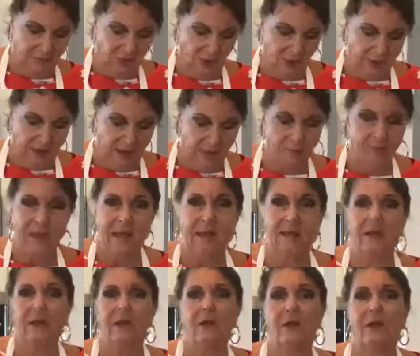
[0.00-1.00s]
I've got that
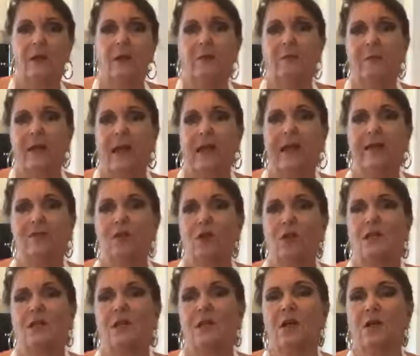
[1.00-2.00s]
milk, and and I've
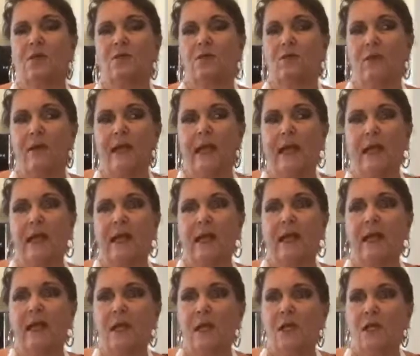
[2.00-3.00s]
got it on a
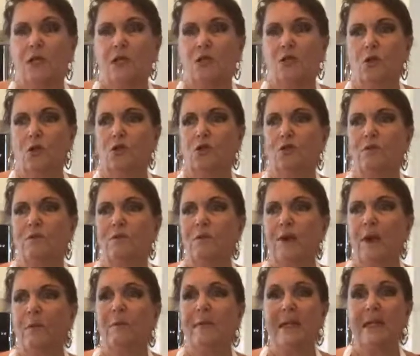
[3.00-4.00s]
really sort of
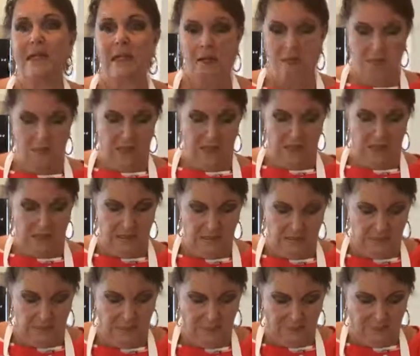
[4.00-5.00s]
a medium heat.
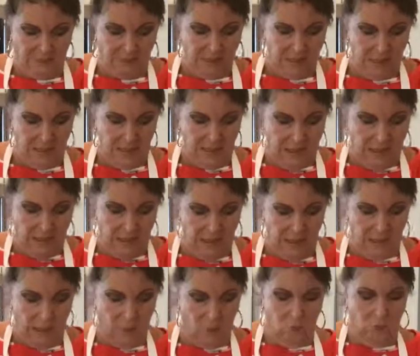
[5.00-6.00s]

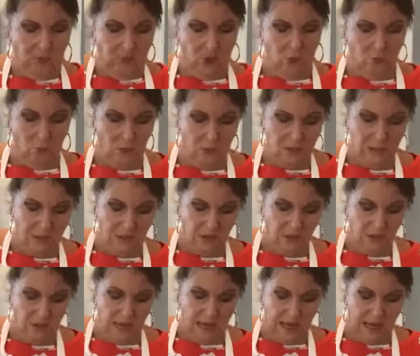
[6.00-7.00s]
We don't want it
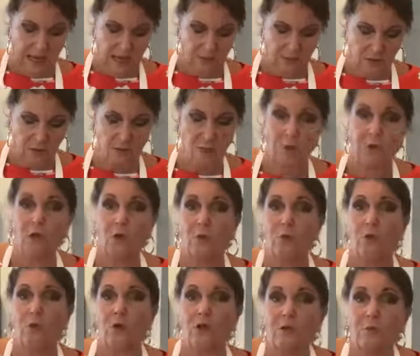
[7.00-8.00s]
on high because we
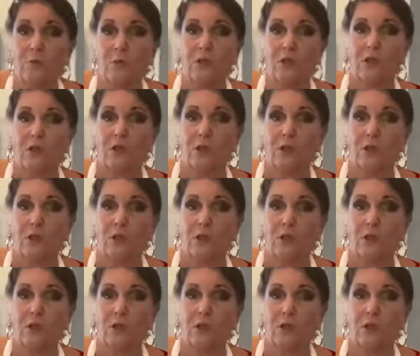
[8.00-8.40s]
don't want to